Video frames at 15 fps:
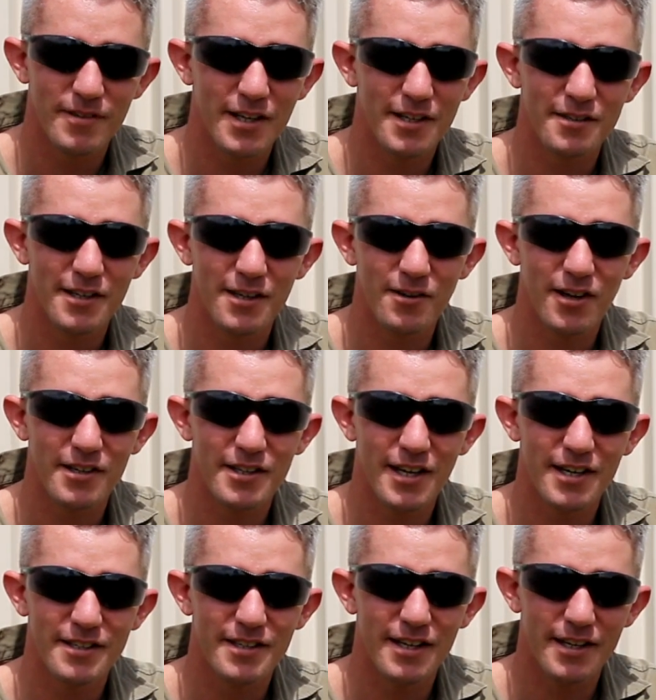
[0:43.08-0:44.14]
anything like that
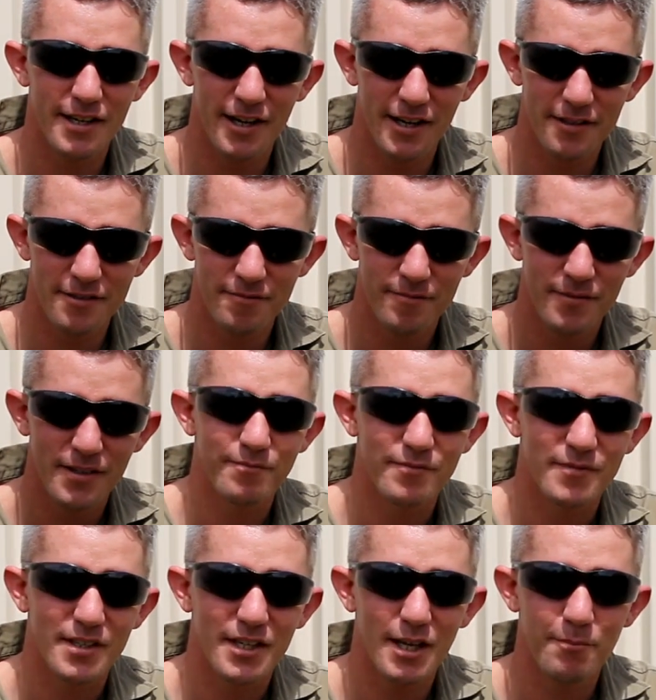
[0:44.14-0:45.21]
in their garden
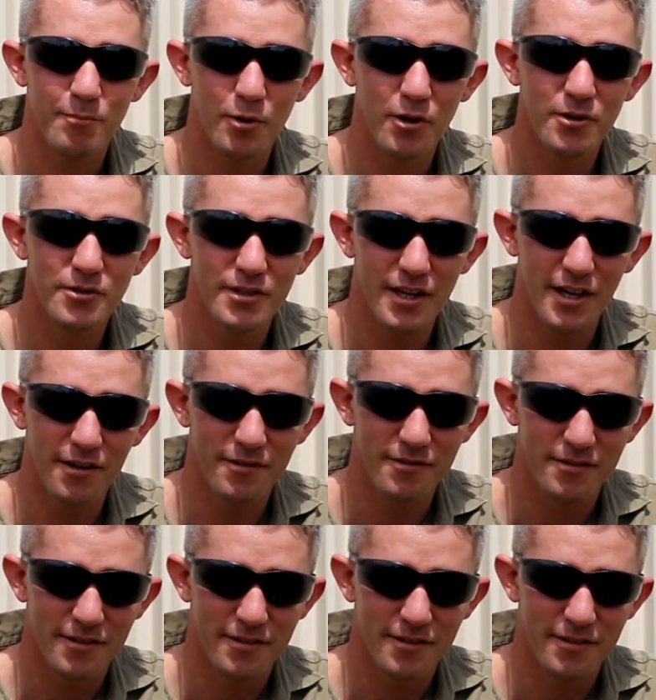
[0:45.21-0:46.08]
to keep birds out.